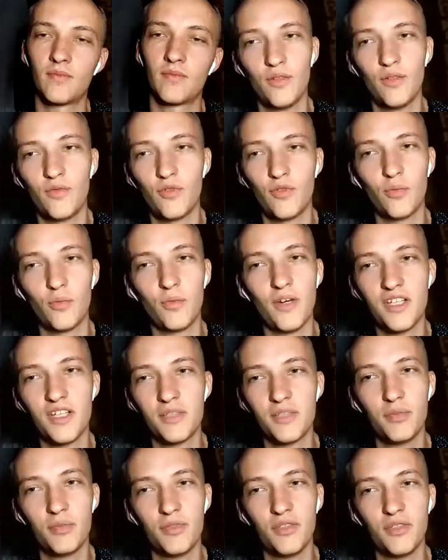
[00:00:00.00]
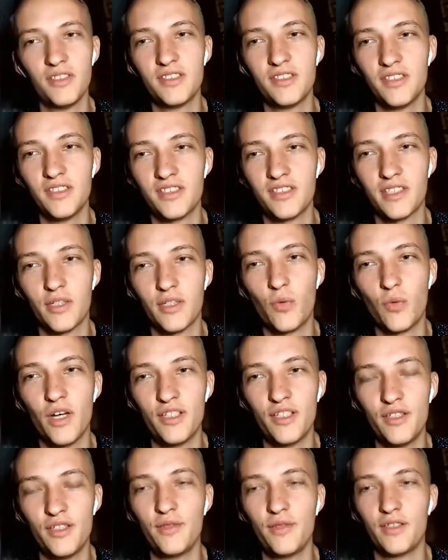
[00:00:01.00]
From my experience, it's quite
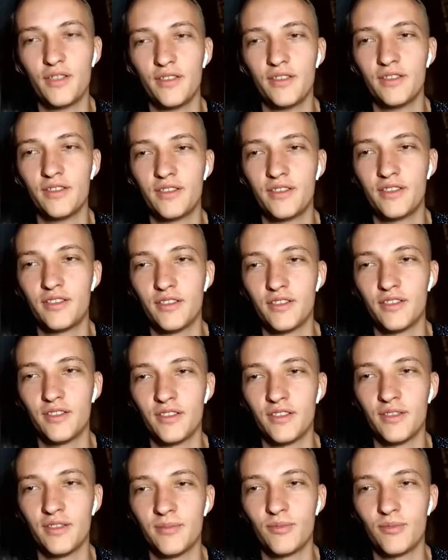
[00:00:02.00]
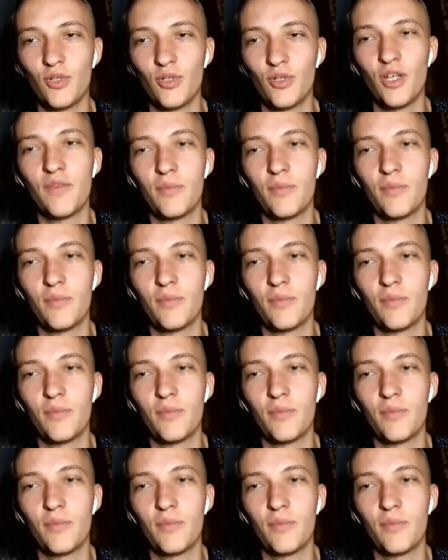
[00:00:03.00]
difficult to have